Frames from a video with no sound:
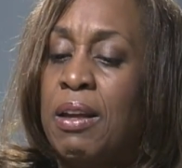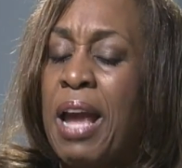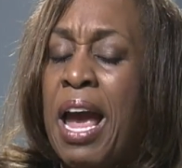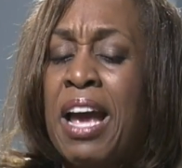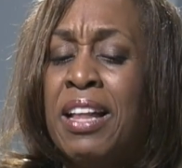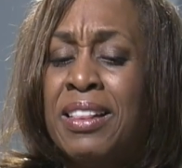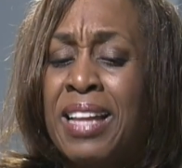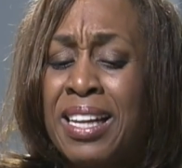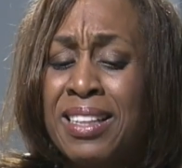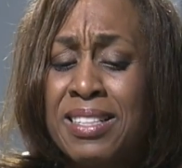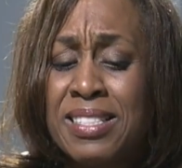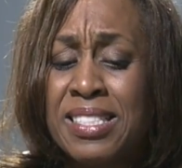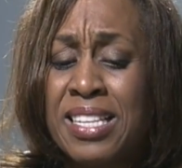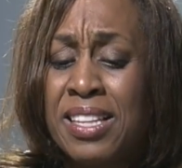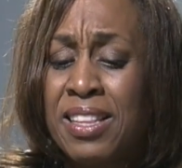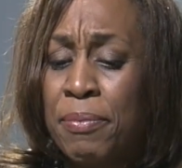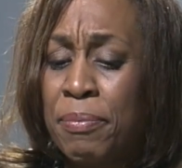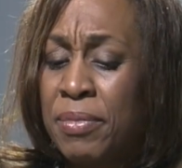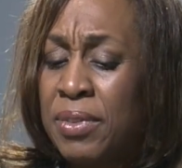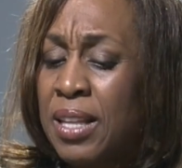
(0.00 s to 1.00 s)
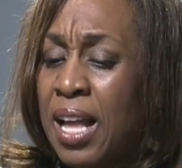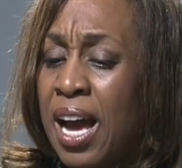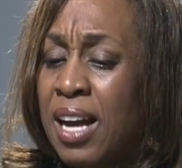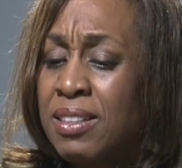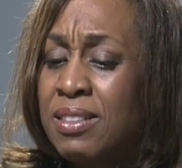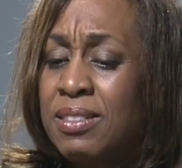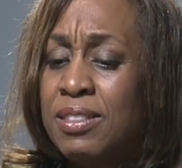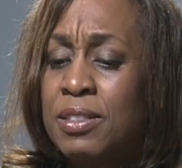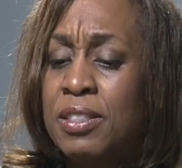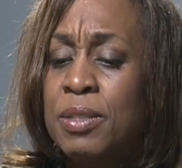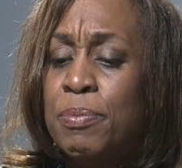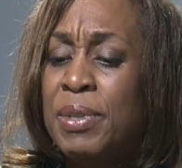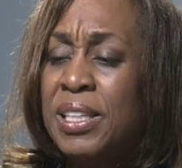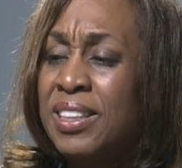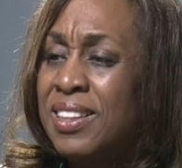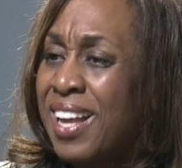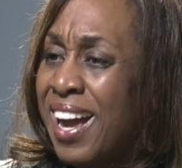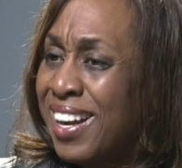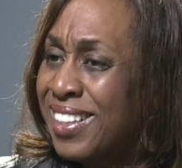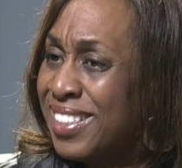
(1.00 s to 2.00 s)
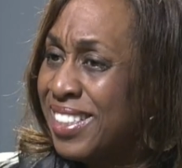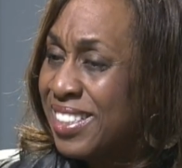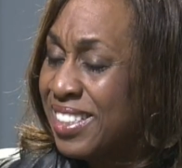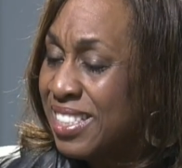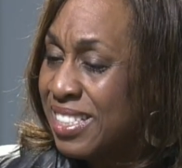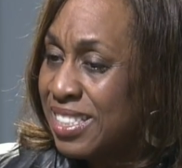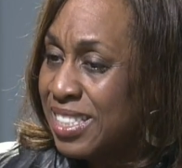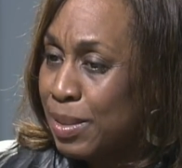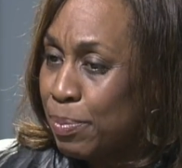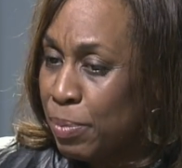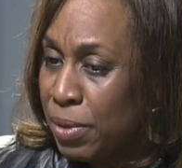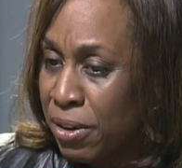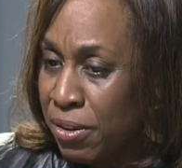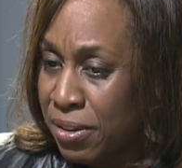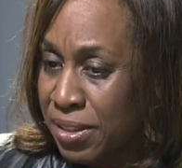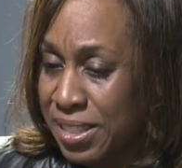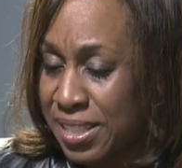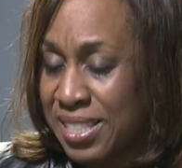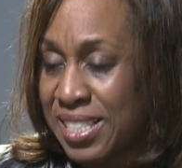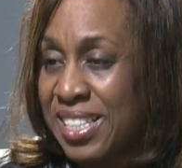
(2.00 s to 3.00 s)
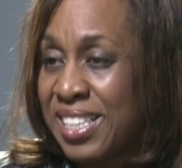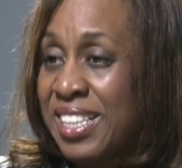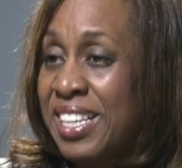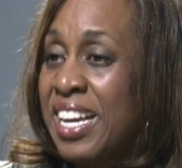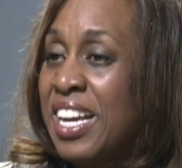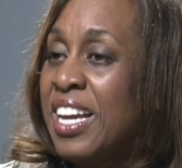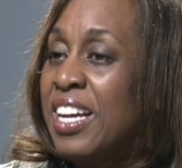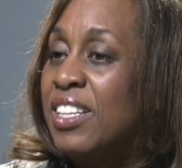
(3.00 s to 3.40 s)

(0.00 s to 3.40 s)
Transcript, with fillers: I'd like to say, the to be locked in conspiracy,